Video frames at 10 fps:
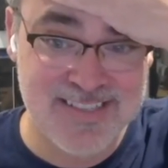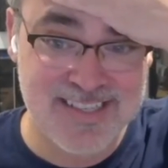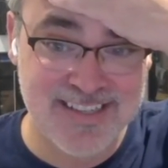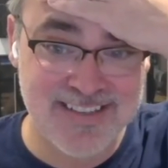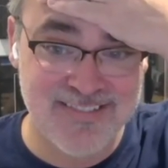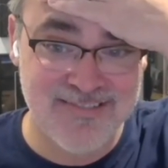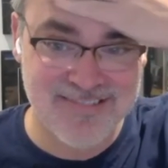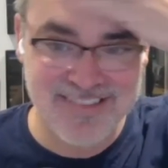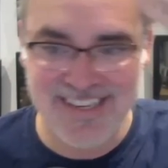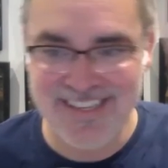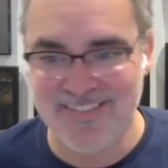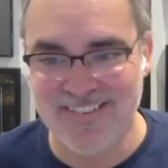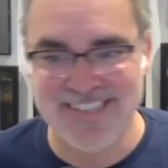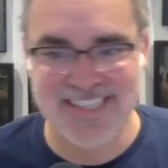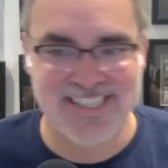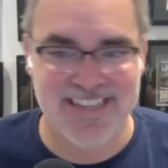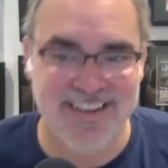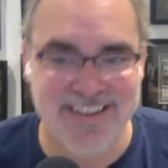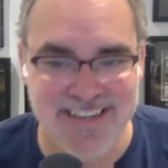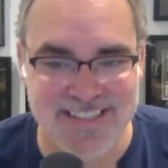It was like an old, like, little
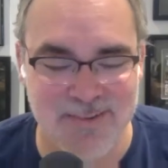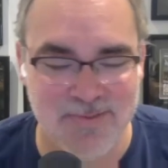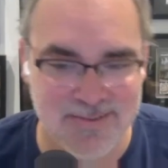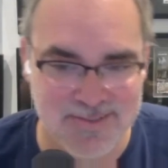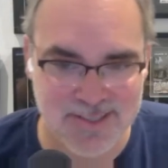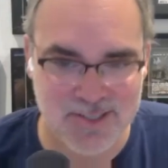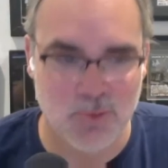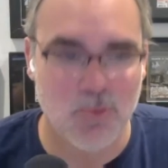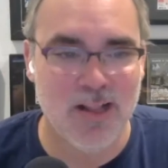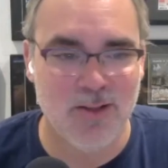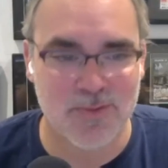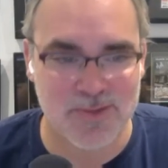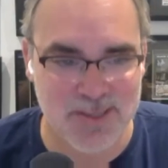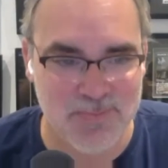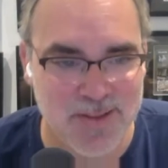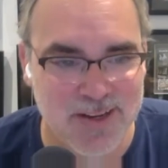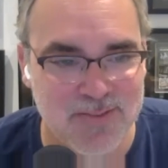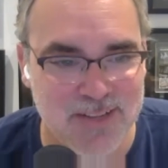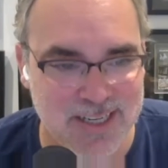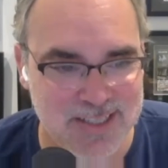design I did when I was like 12 or something
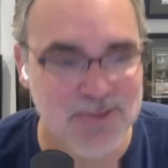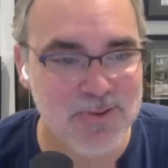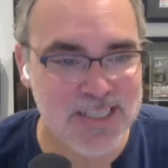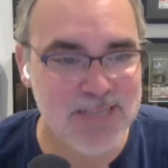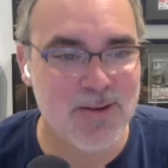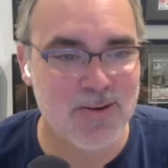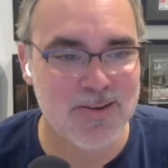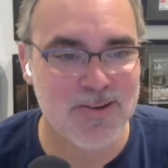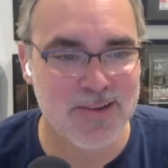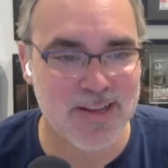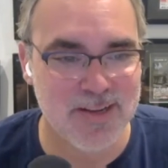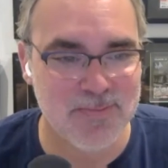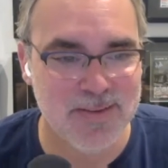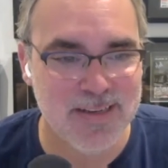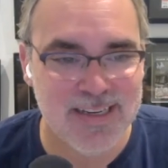of like a 2D Mario game.